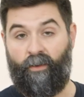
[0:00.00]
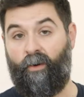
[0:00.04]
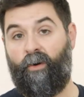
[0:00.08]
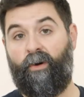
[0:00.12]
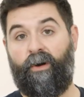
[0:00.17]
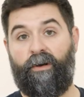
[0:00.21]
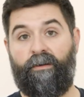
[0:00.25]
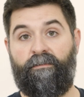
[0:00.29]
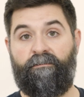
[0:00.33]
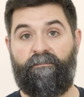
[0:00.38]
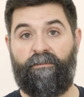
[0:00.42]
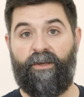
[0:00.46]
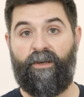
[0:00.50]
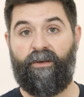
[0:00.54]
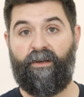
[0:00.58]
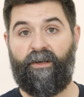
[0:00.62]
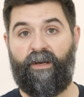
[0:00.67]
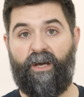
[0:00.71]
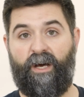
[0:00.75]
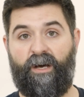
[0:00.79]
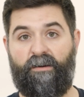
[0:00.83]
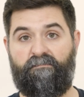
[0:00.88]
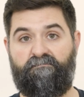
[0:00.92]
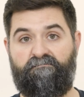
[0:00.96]
or you can
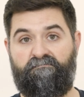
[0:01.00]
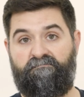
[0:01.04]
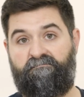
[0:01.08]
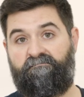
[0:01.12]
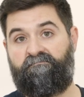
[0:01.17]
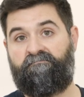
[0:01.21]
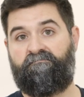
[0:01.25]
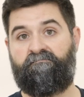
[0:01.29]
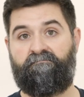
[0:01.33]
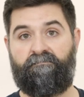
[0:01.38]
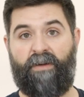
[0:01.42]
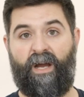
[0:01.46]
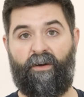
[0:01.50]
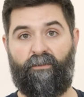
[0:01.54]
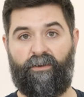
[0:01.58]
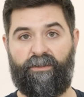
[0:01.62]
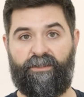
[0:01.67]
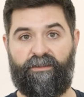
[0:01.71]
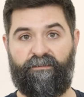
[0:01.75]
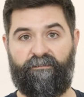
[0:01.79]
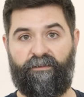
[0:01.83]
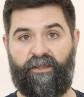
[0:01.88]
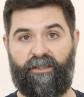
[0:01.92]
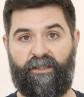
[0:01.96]
come by
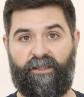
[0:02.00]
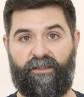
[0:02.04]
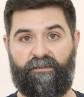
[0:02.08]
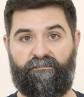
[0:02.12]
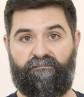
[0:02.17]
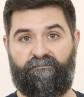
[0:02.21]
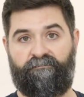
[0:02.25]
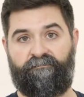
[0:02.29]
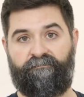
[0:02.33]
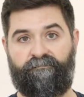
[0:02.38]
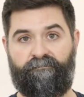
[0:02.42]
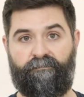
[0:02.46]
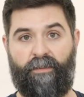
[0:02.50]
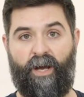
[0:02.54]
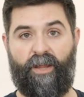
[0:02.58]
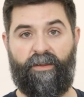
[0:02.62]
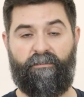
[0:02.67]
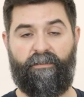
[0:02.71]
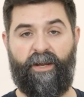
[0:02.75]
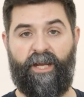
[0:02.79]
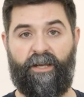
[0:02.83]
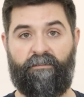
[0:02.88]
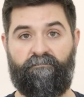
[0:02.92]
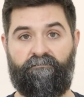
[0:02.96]
Wilsonville and
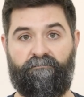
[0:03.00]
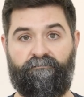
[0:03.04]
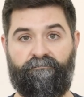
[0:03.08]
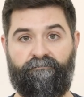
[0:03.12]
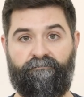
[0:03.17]
bother me.